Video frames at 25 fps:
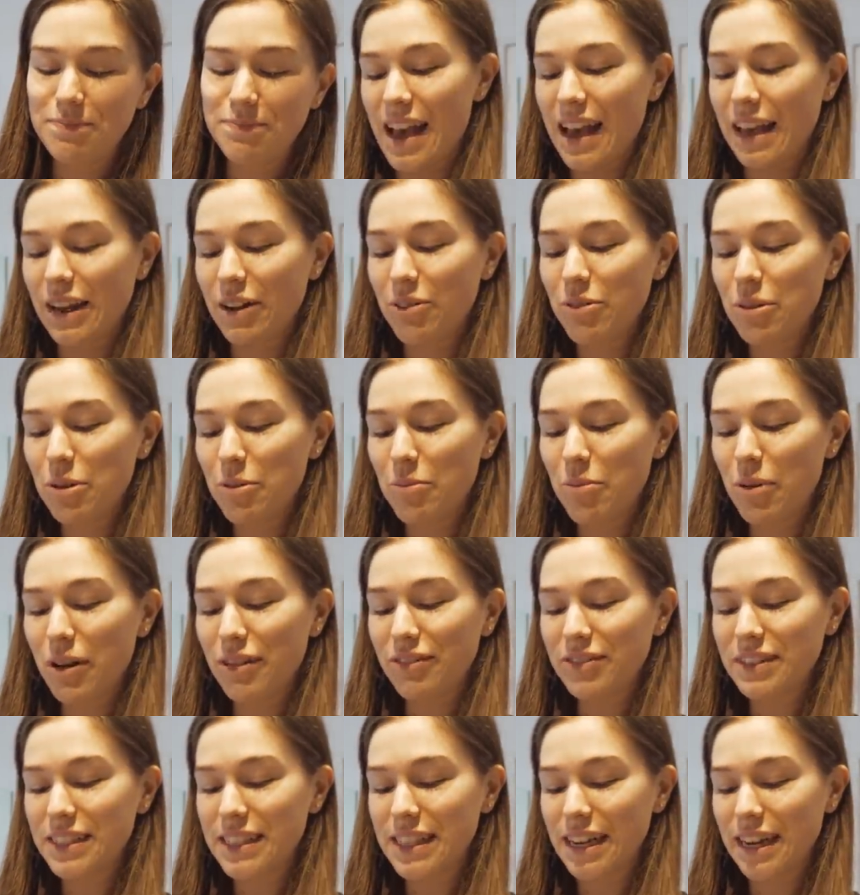And I want to
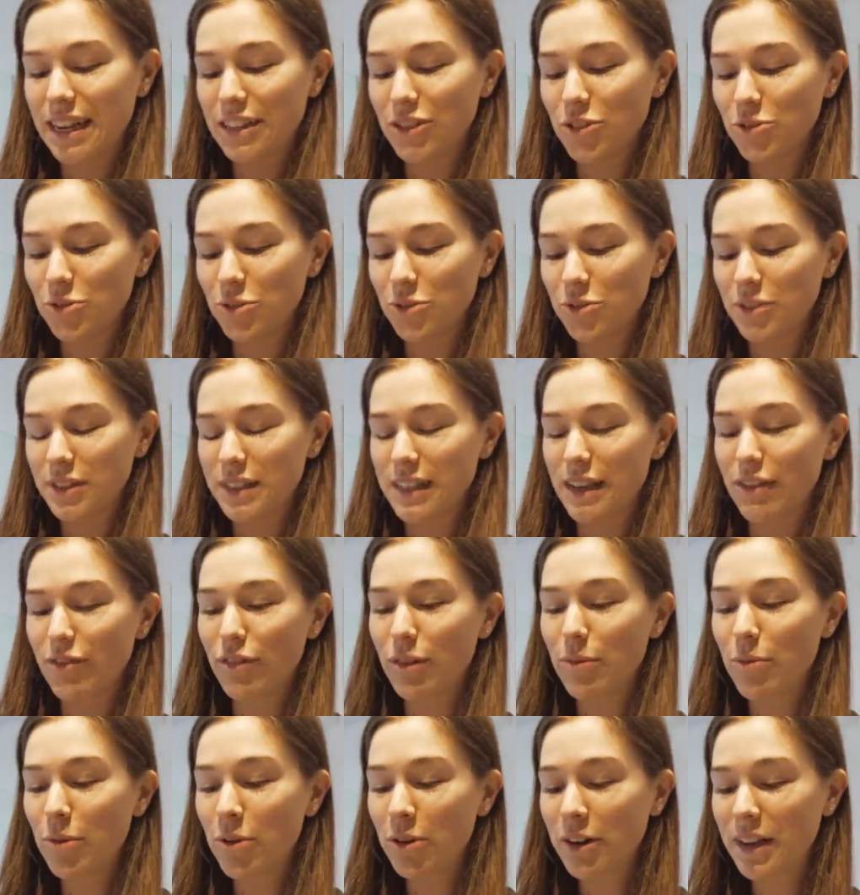preface that I don't do this every
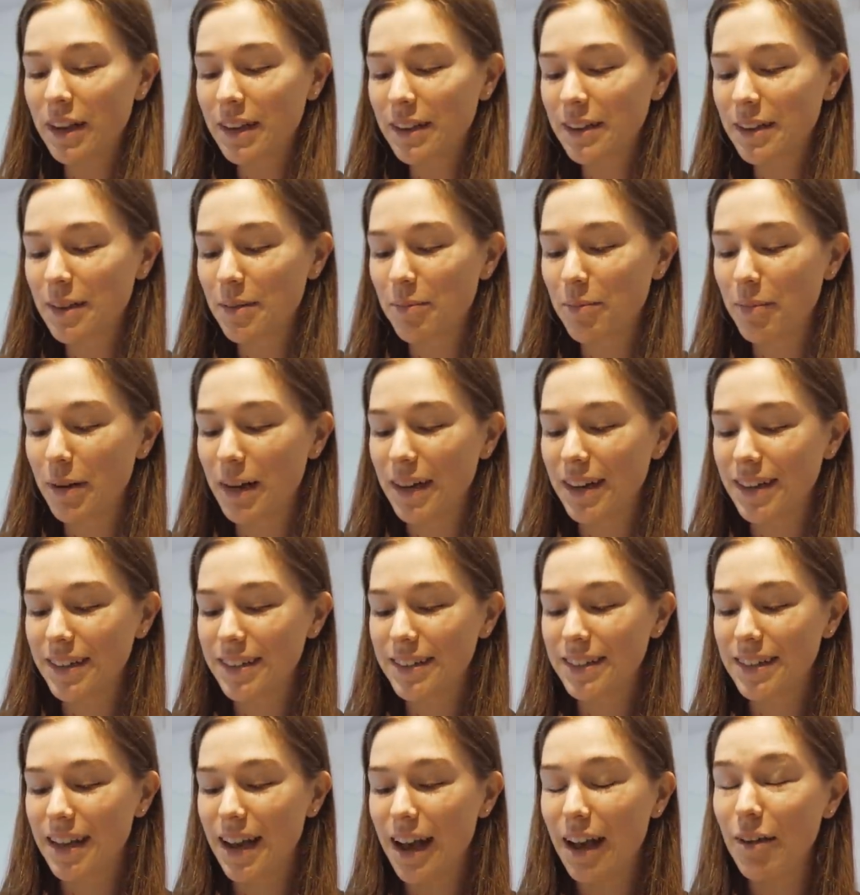morning,
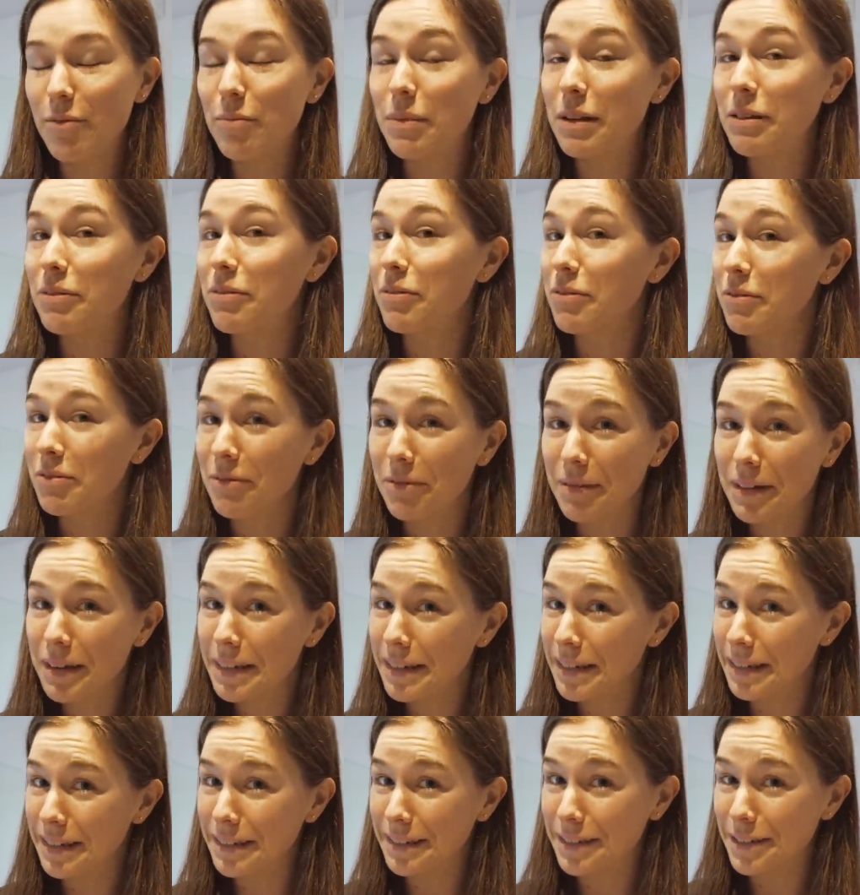but I've been
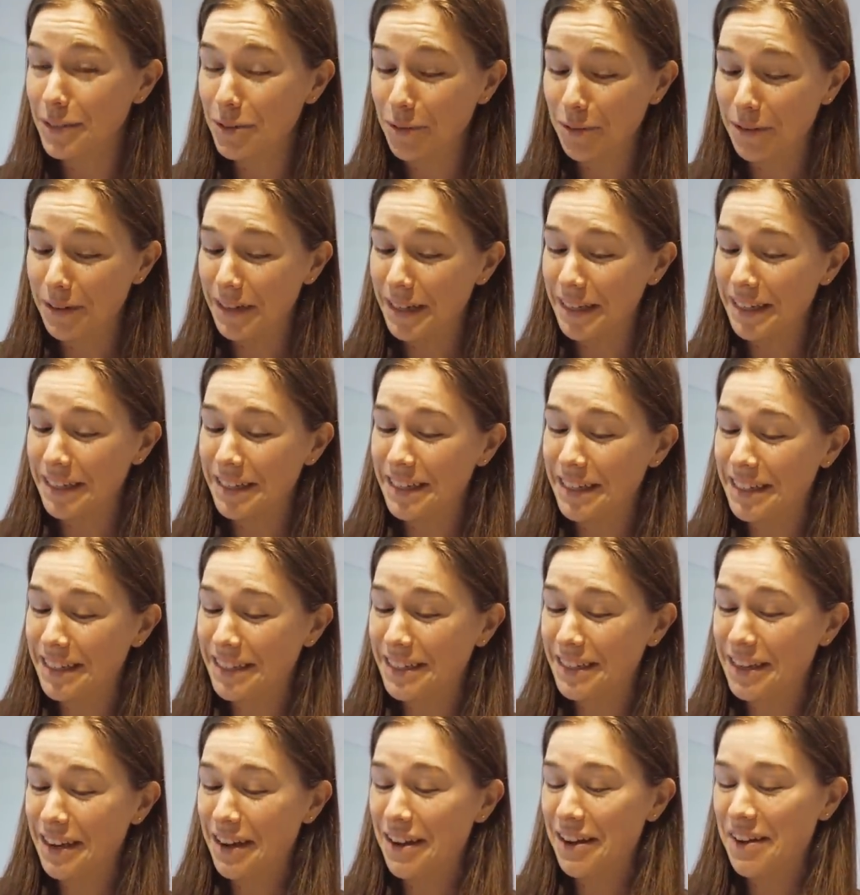really enjoying
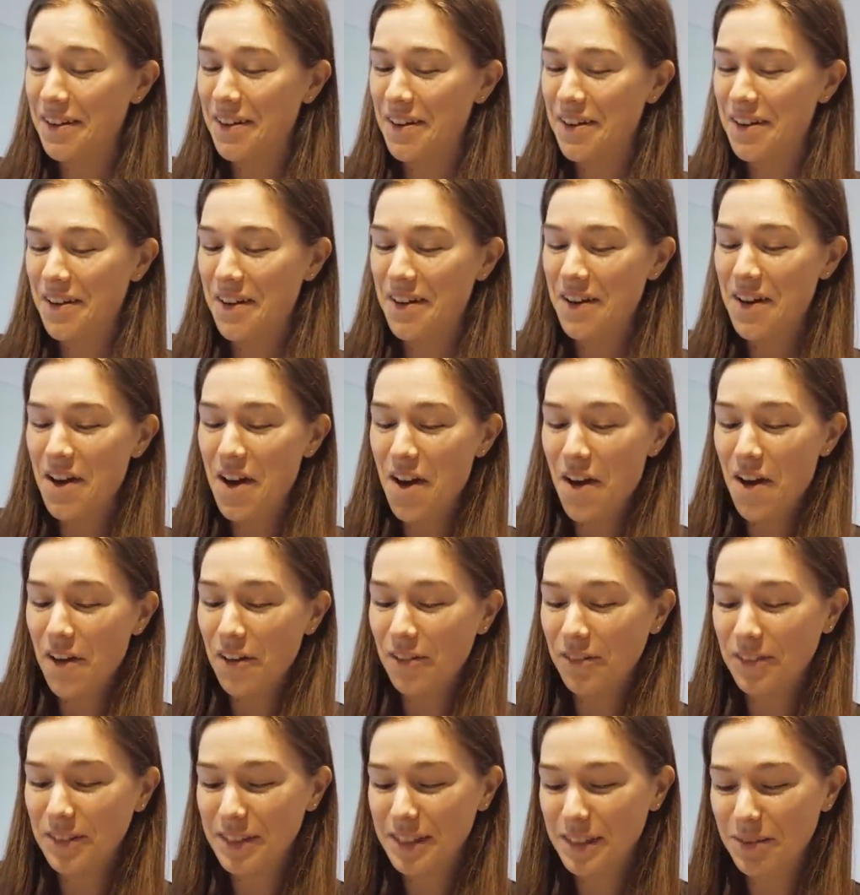it
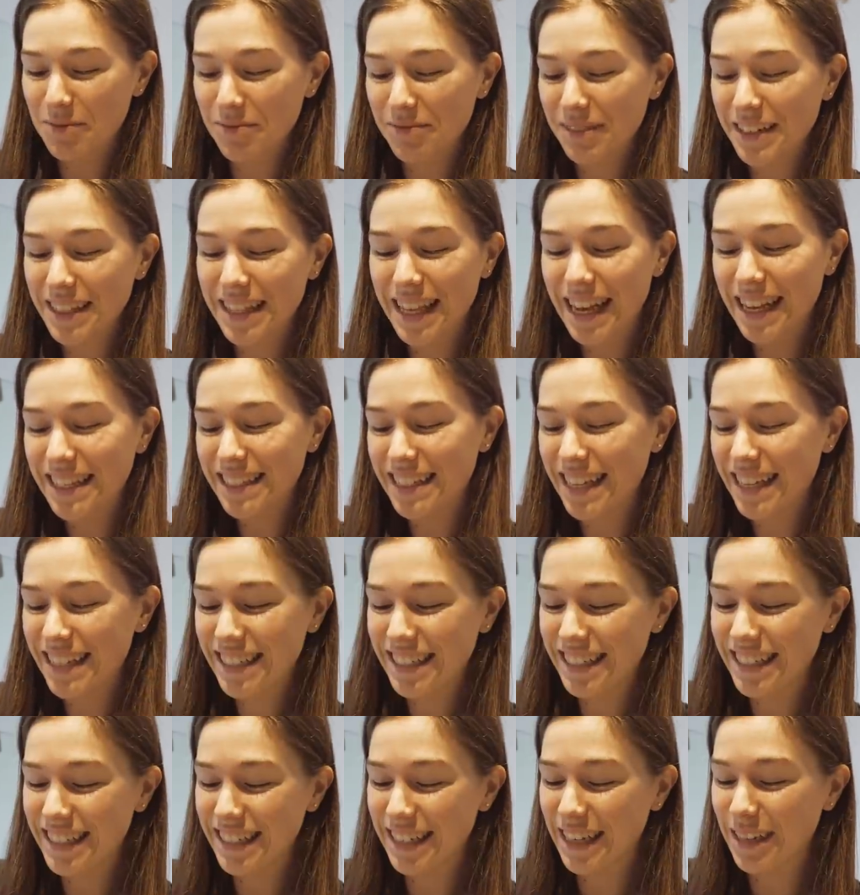for some
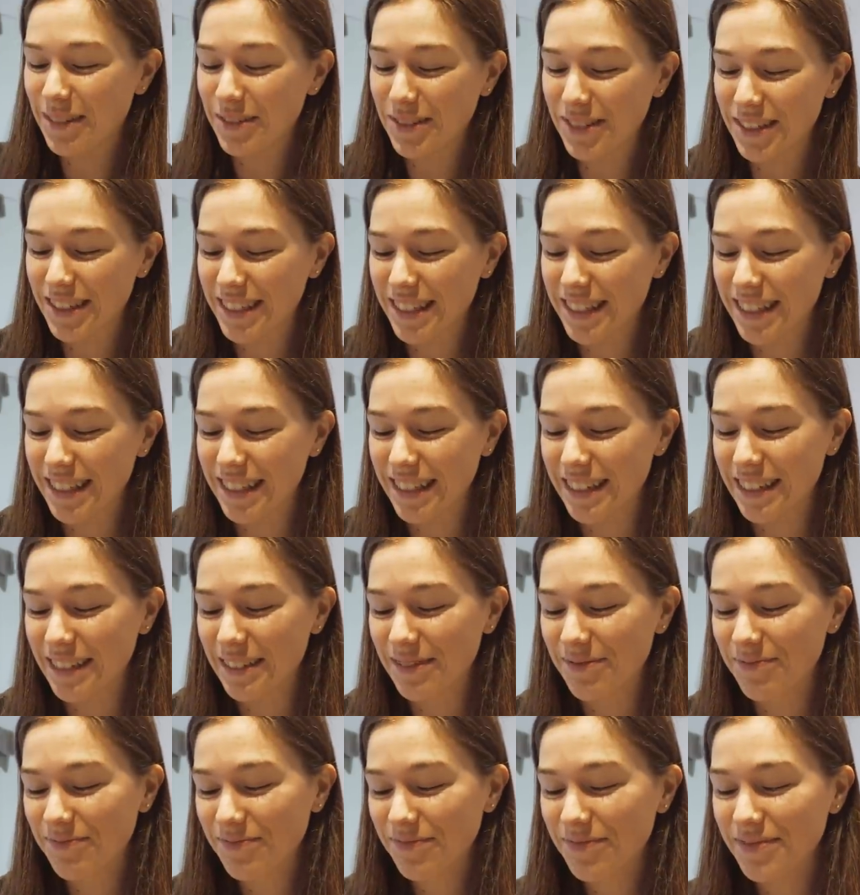relaxation times
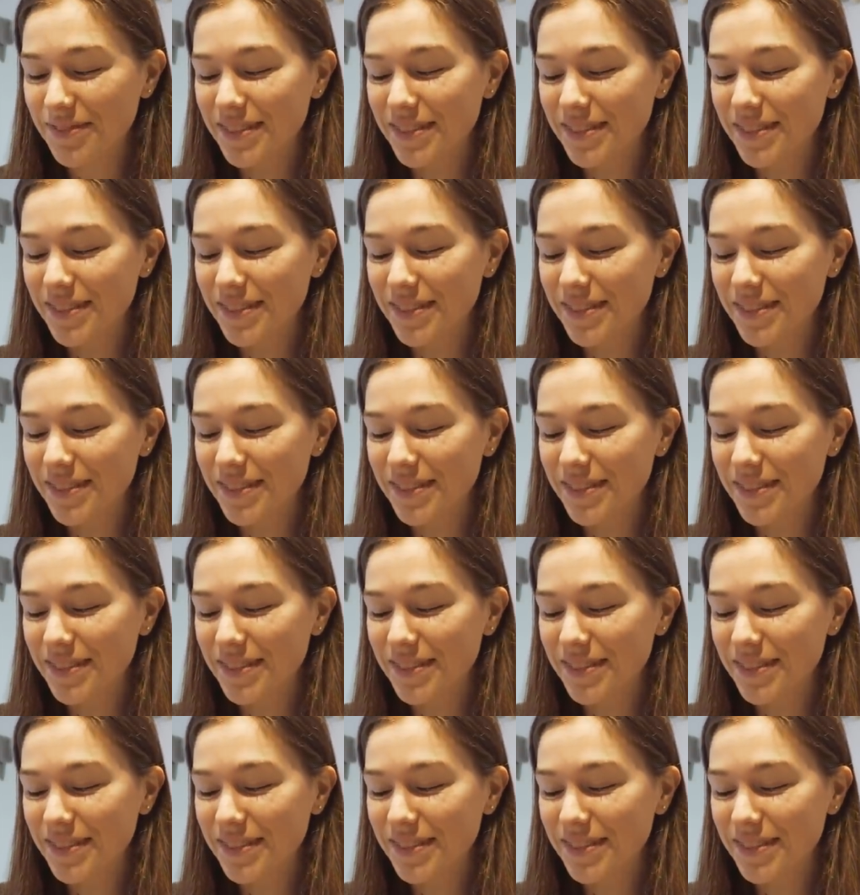recently.